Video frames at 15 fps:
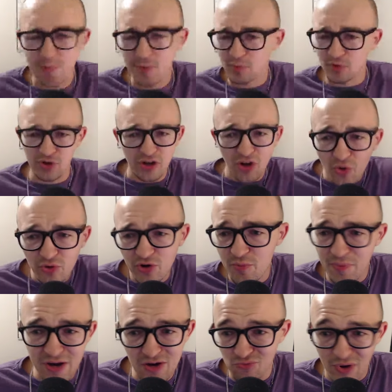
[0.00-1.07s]
People are like, "Oh, you're
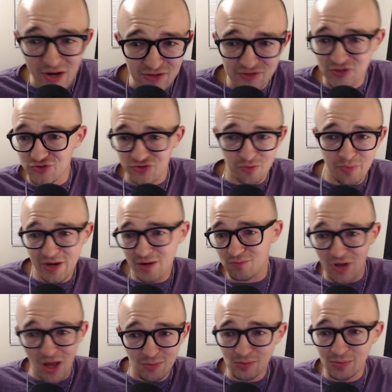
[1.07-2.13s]
being racist. You're being
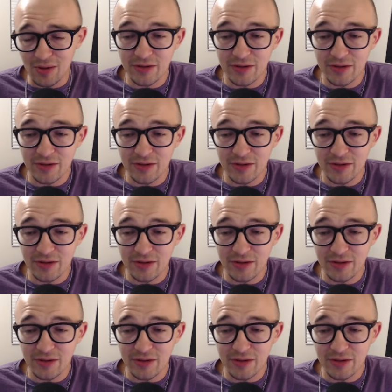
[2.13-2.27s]
blah blah blah."